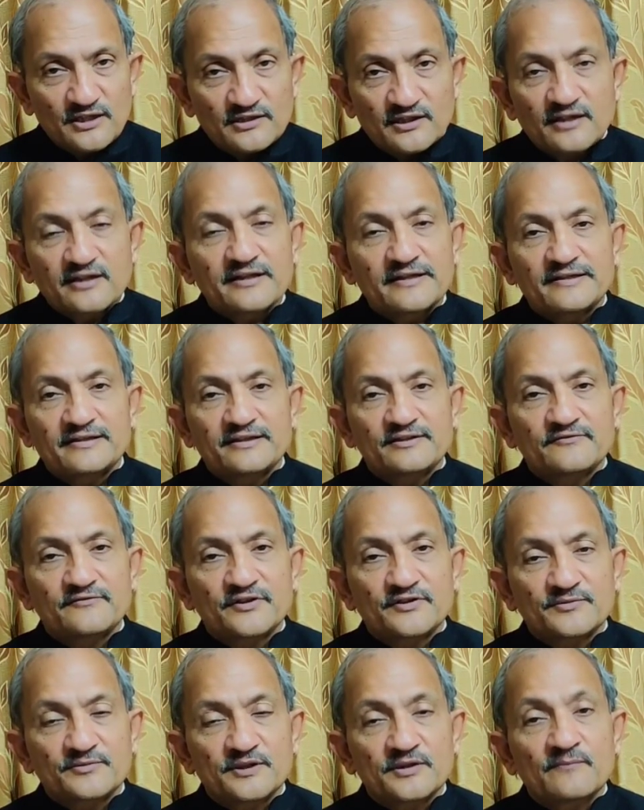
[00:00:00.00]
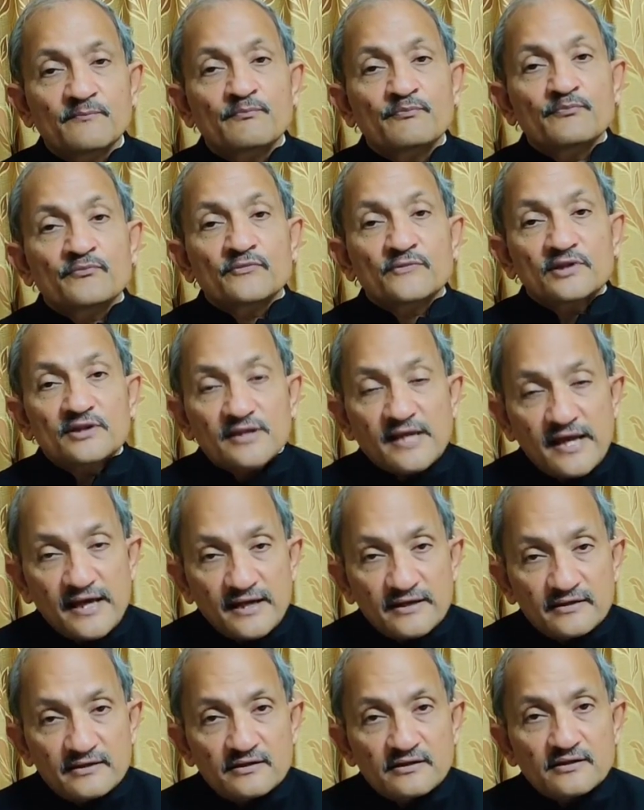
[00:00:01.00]
like a great investment.
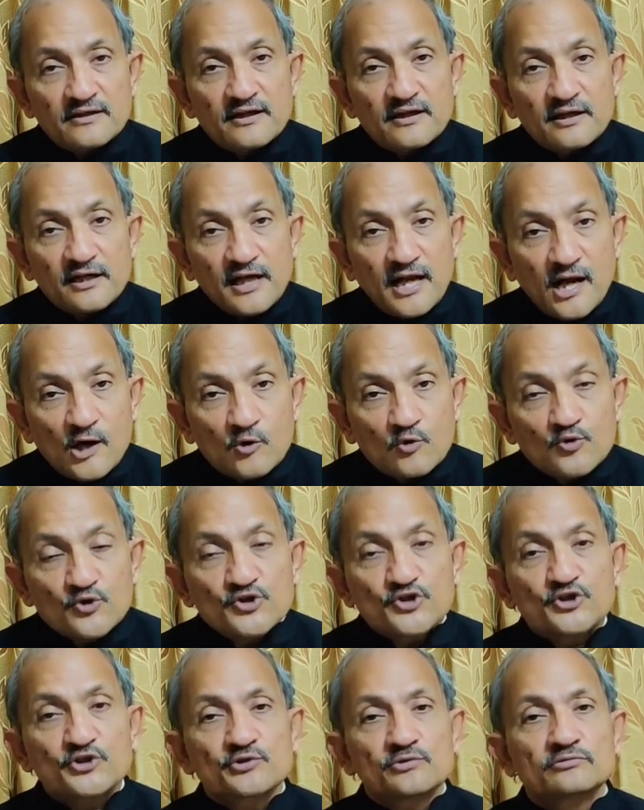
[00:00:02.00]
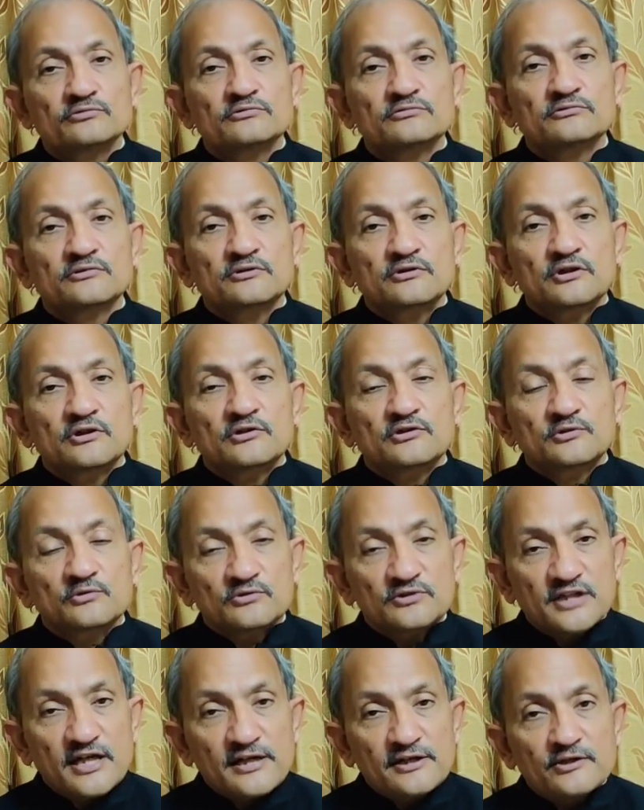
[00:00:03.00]
That clouds you.
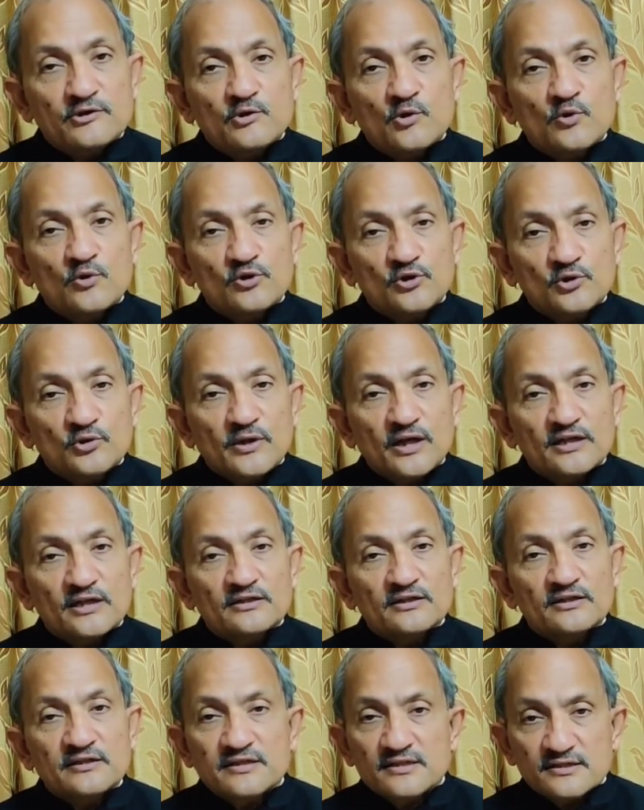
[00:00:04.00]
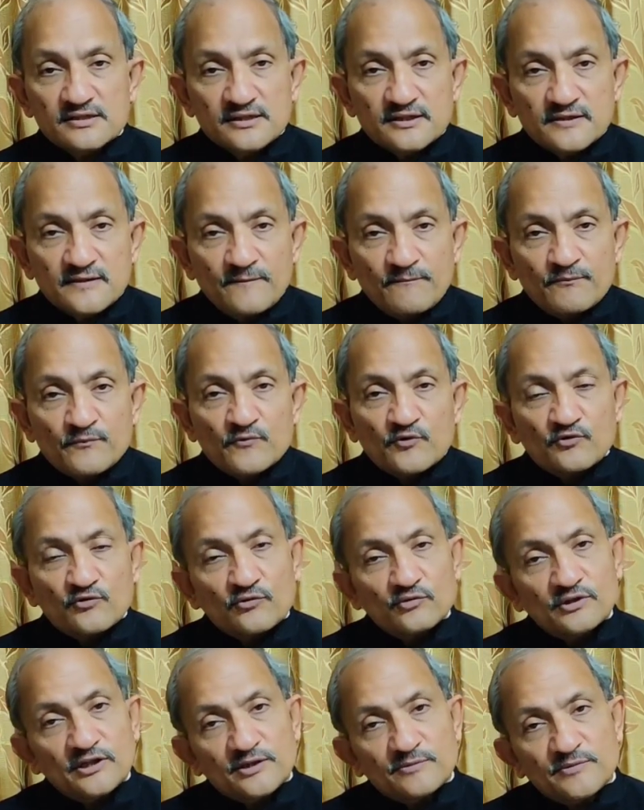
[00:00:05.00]
You then don't look at the risk.
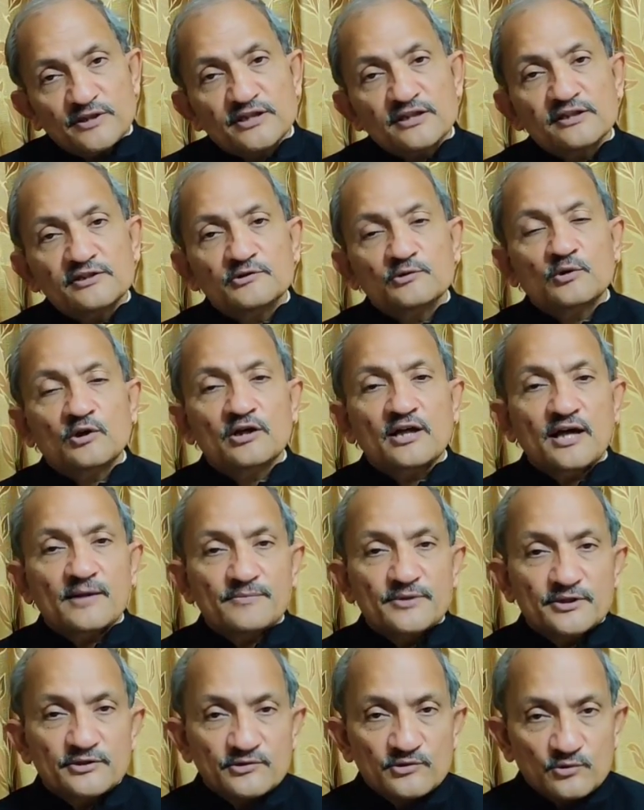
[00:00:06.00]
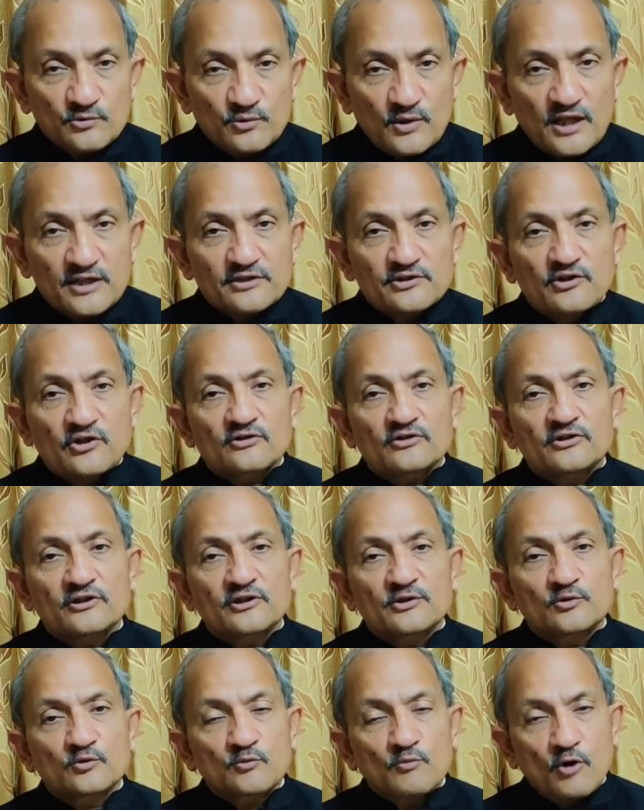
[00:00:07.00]
So let me tell you what happened to one doctor
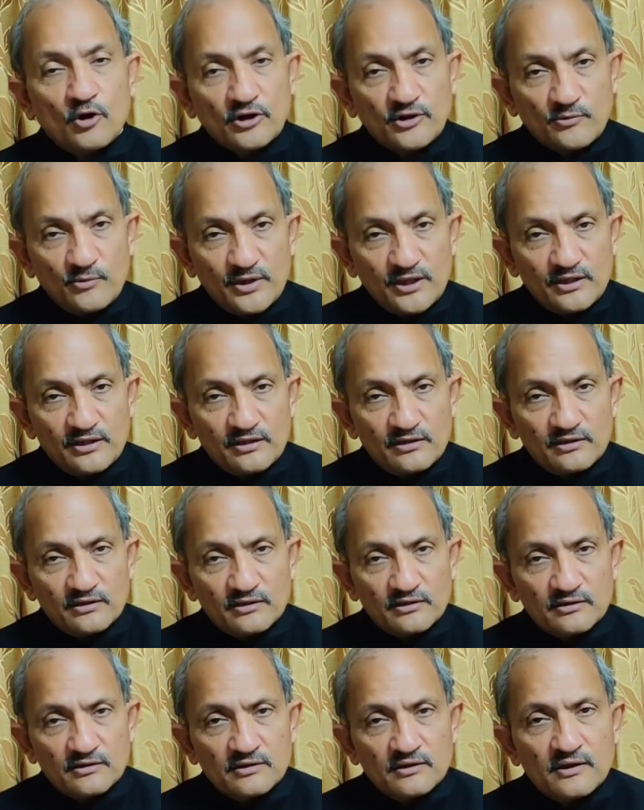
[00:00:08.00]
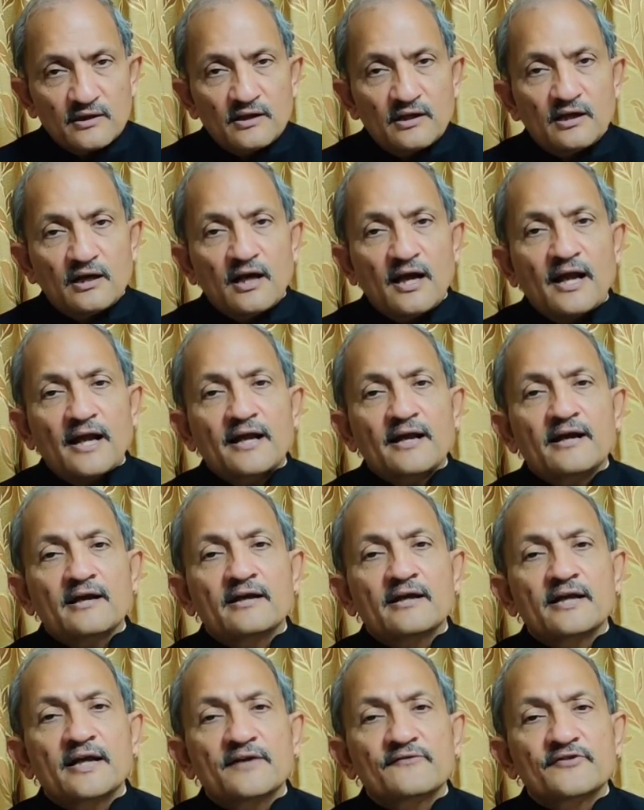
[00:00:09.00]
who bought a vehicle
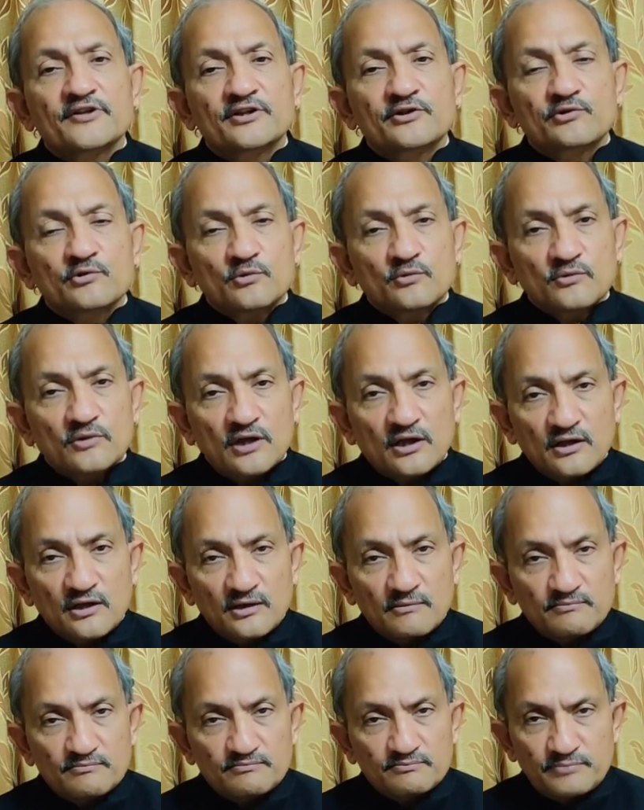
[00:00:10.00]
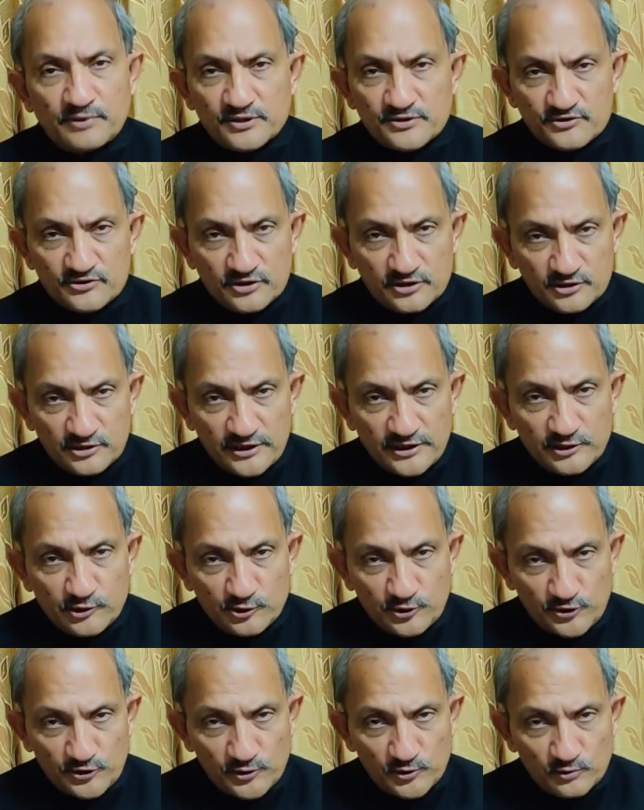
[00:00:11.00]
and gave it to a person he
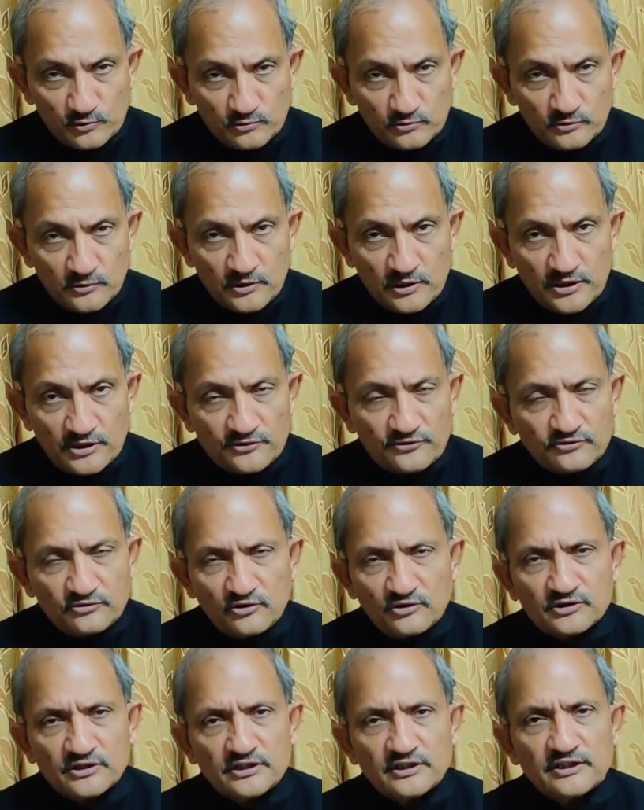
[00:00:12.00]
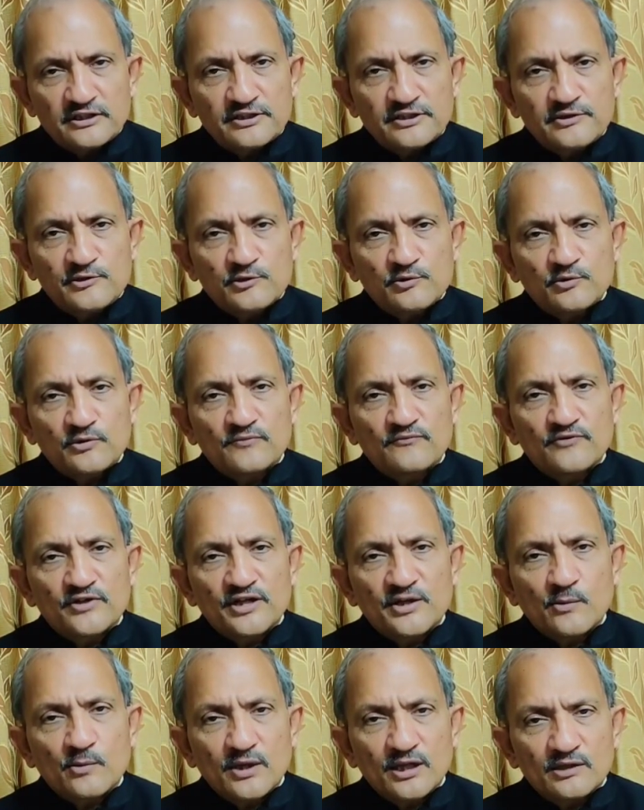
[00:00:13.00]
knew. It's not that he knew him
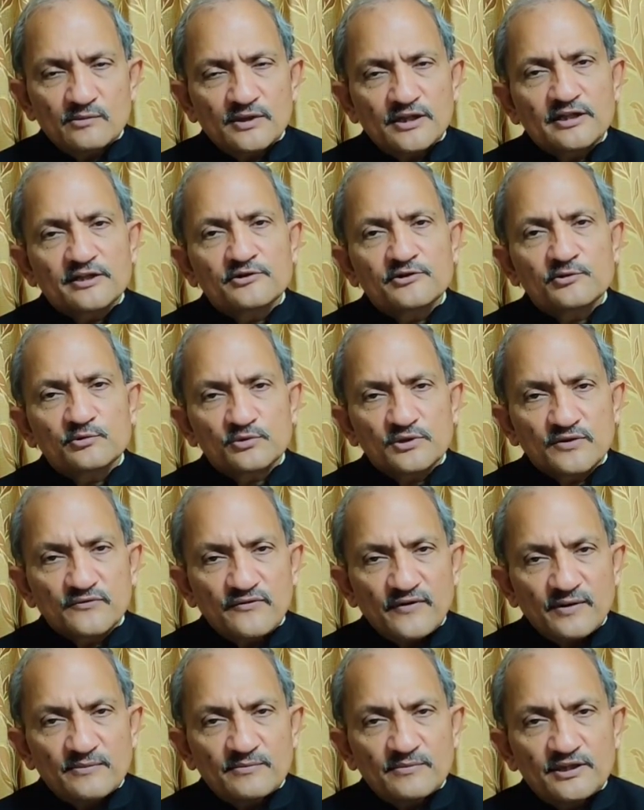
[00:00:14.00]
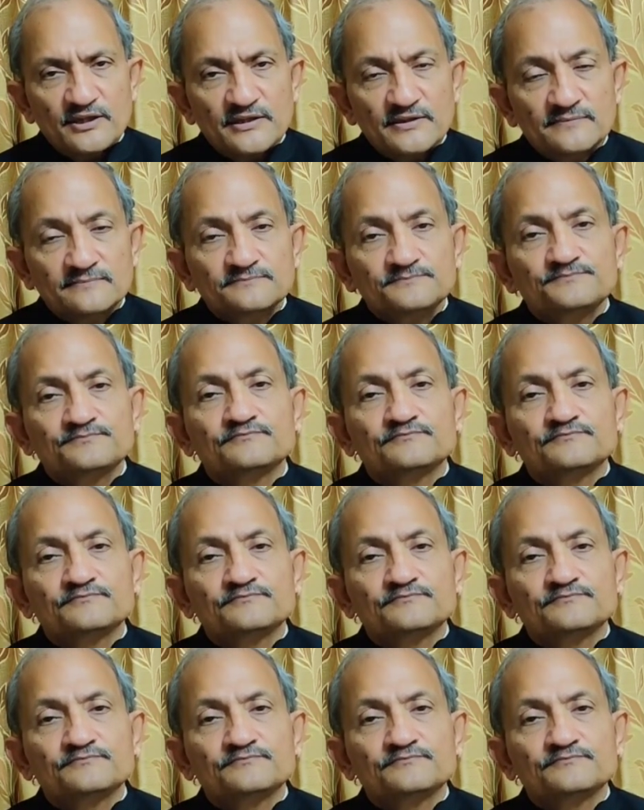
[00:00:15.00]
very well, but he knew the family.